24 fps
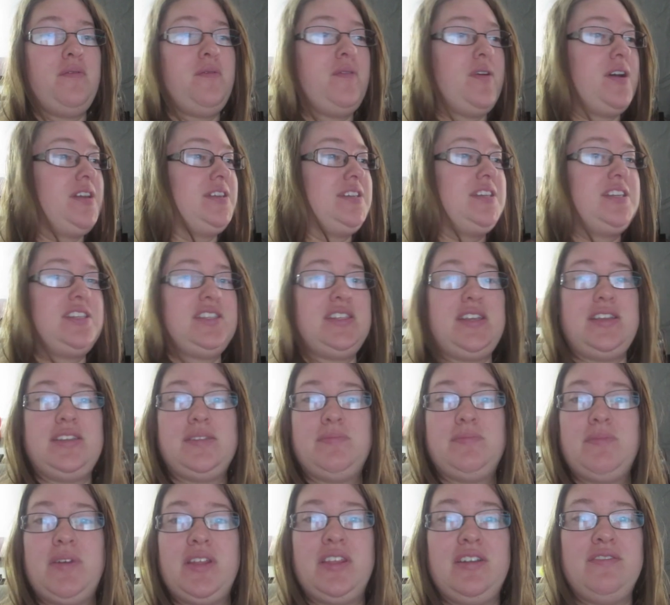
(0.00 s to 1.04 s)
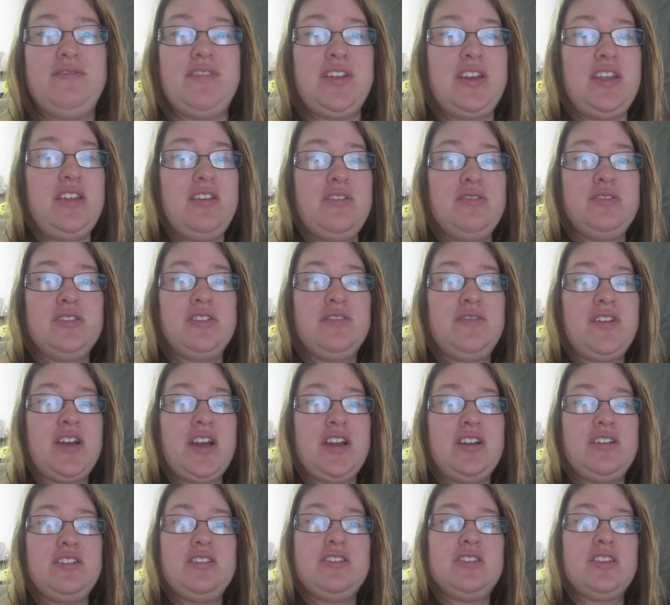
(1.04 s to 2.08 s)
want to see some other videos of
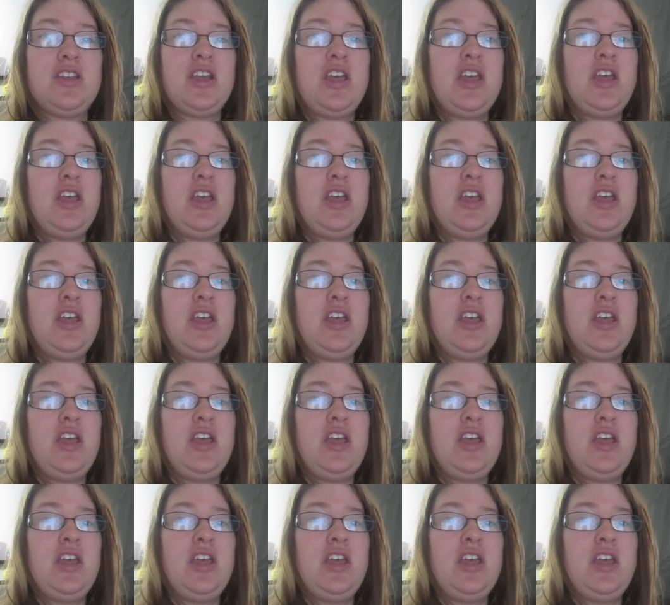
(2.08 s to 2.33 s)
ours.